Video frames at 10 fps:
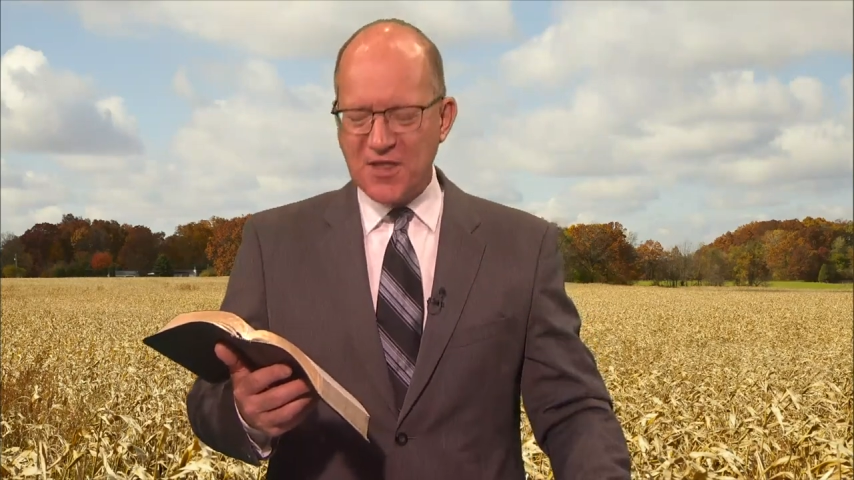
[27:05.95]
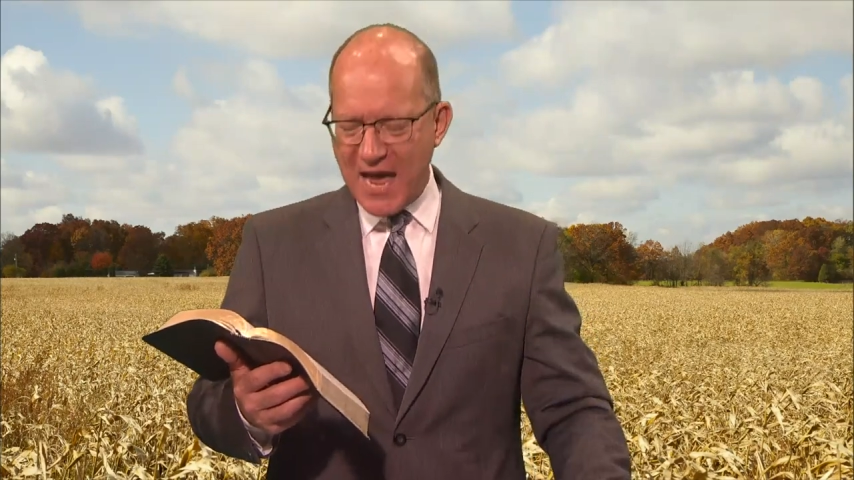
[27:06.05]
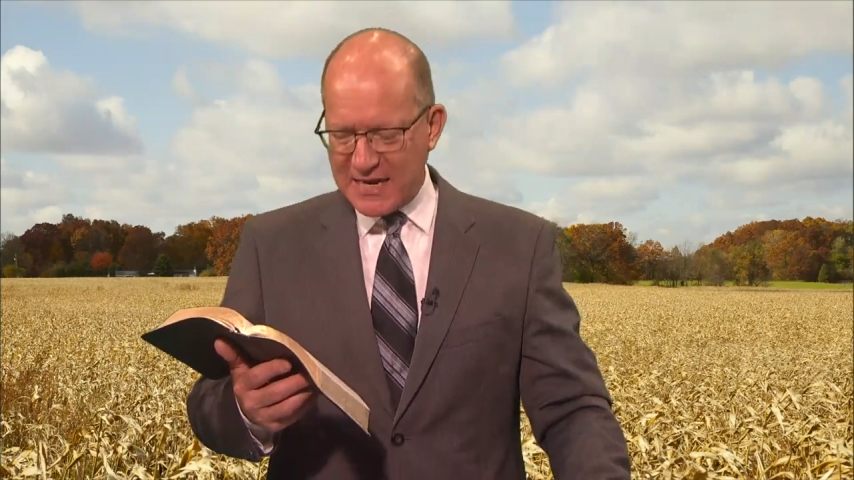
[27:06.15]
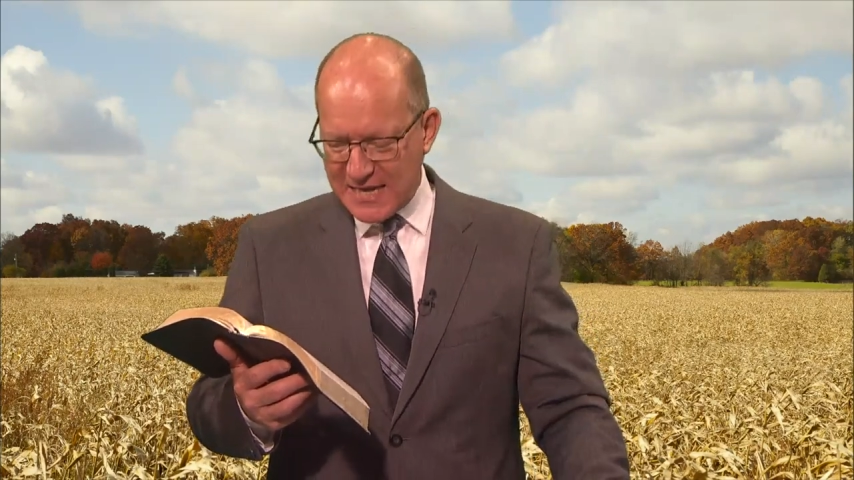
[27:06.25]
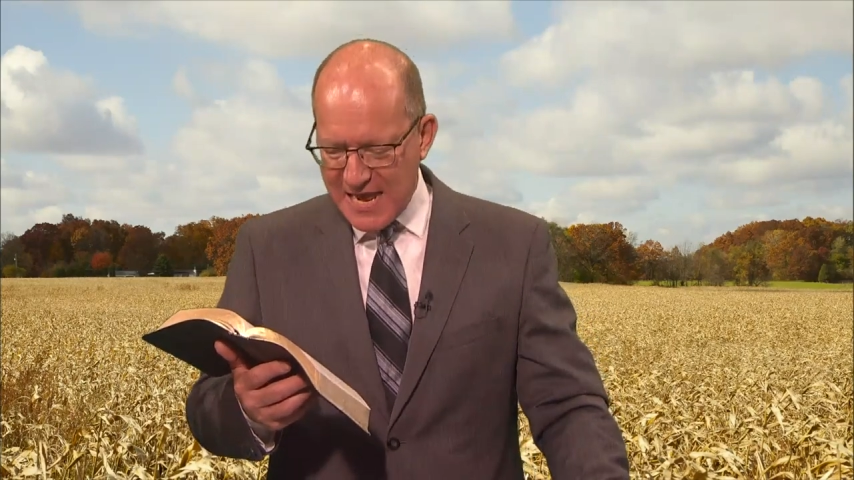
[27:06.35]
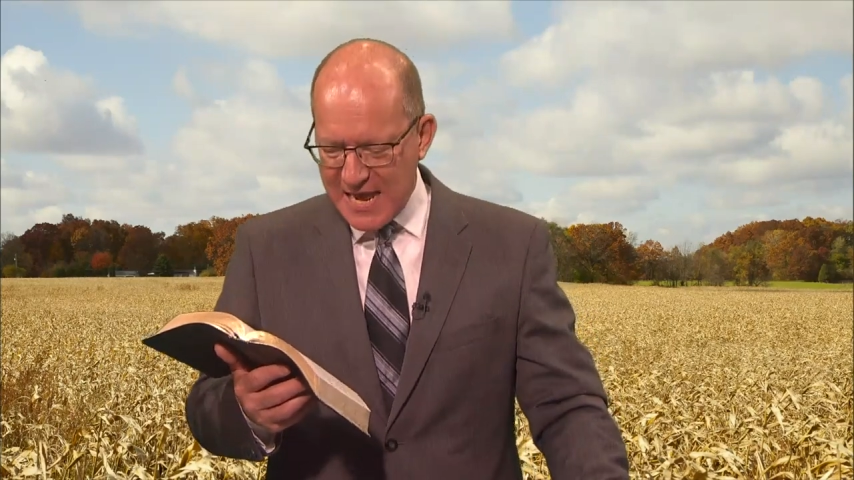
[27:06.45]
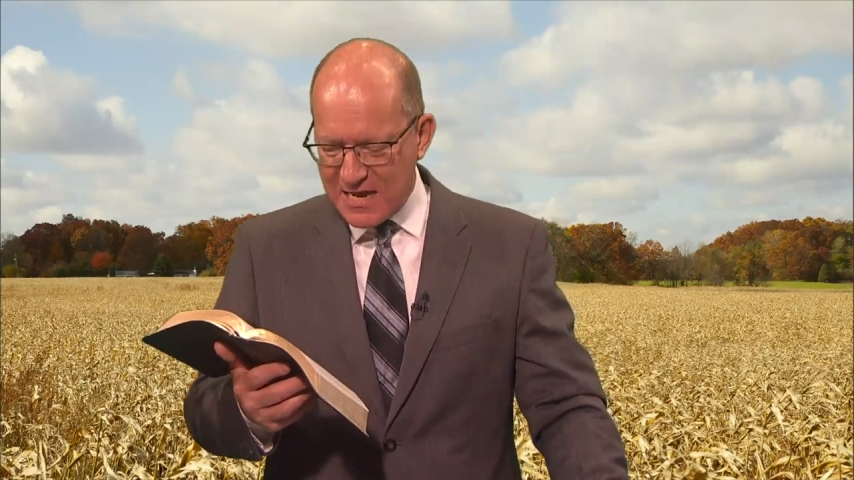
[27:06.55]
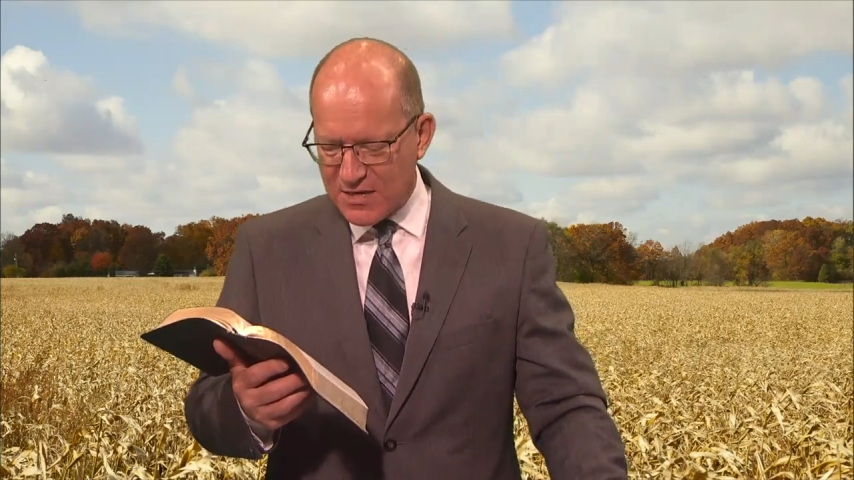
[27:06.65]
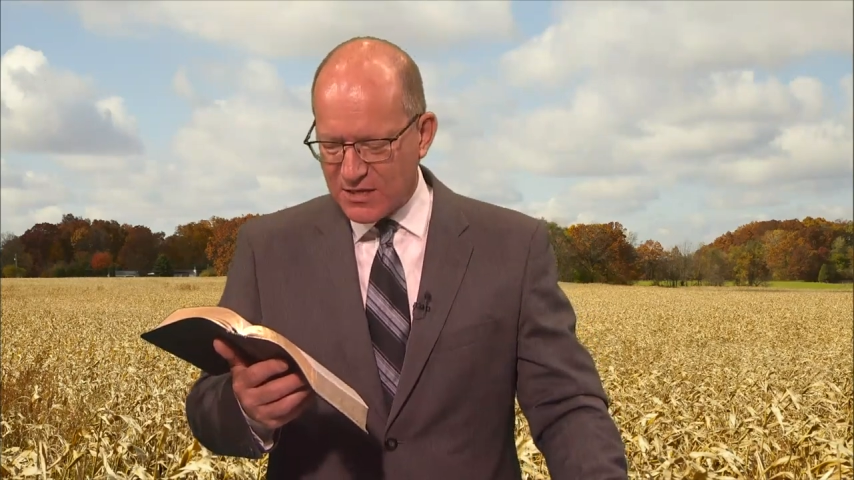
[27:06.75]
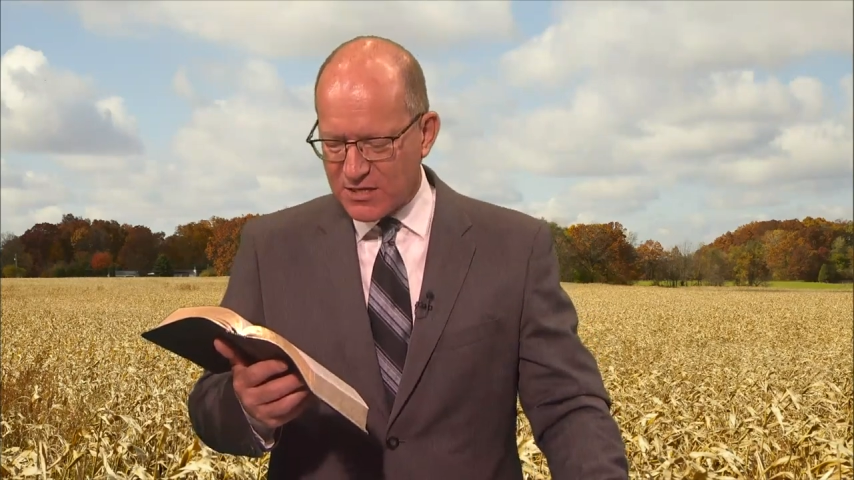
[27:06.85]
that
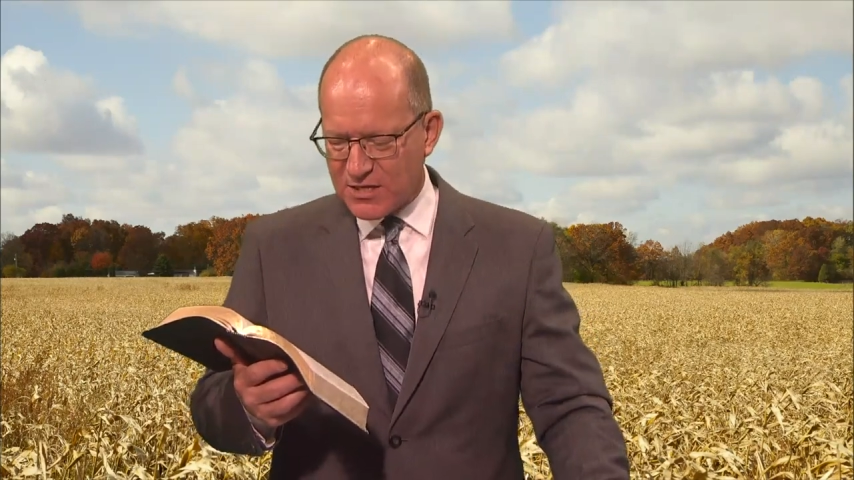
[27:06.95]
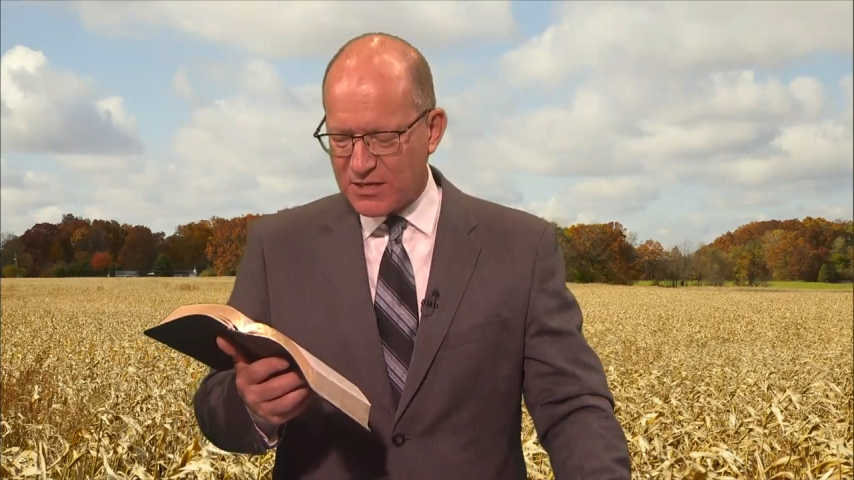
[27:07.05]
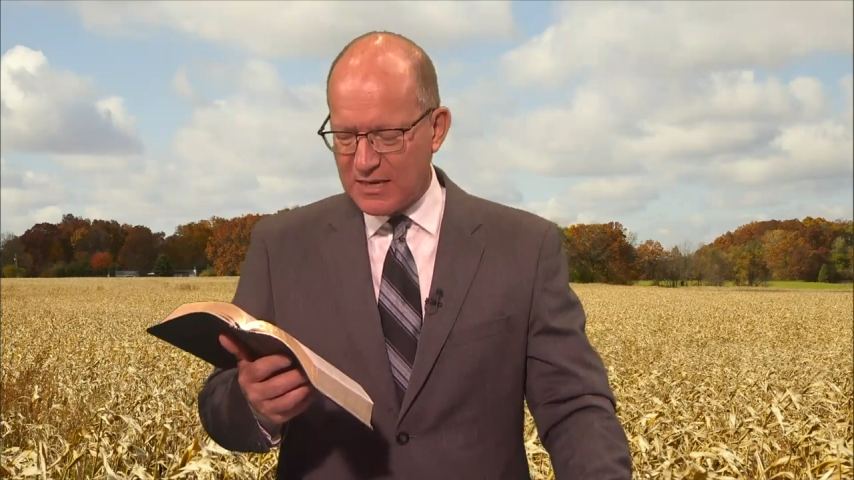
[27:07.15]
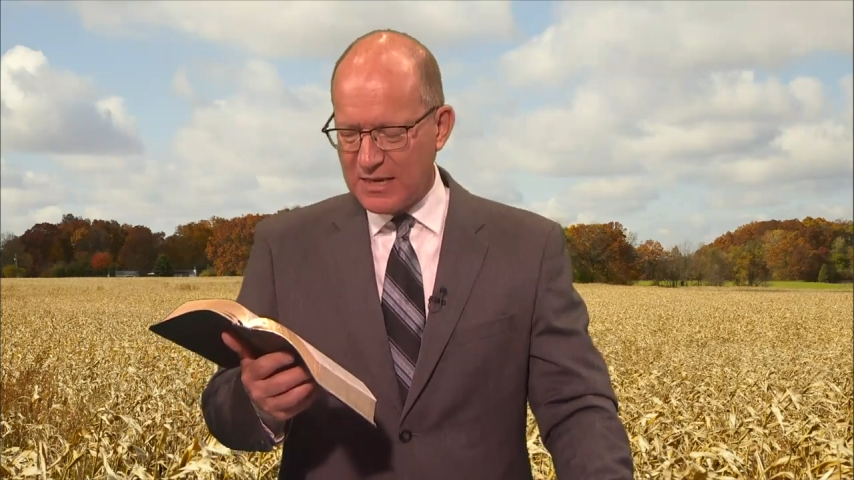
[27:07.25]
is.